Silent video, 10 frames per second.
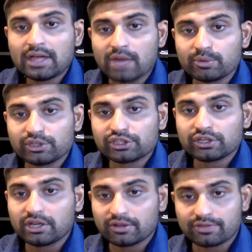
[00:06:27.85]
and we
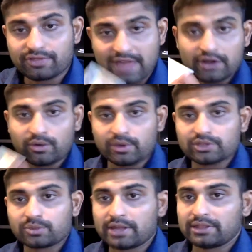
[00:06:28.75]
should hear that
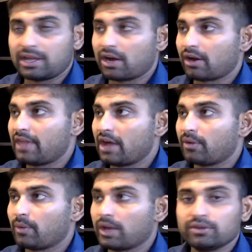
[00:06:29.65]
noise right there, and
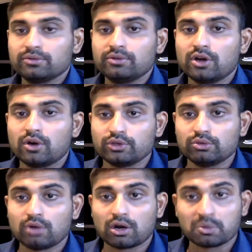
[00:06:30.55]
that way you know
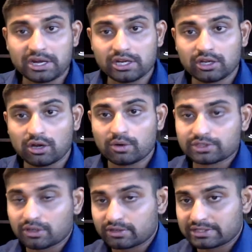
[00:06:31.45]
you are ready to go to
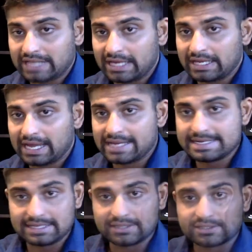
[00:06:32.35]
start scanning
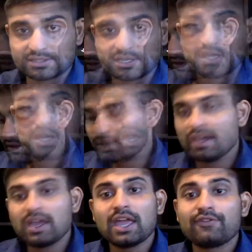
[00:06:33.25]
IDs.
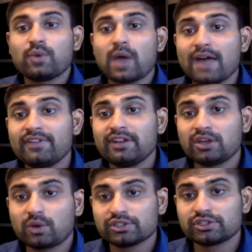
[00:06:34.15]
If you have any
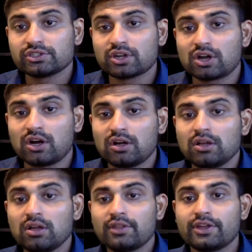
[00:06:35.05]
questions at all,
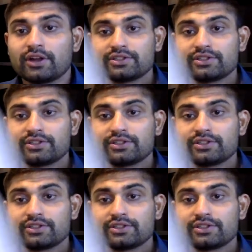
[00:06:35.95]
there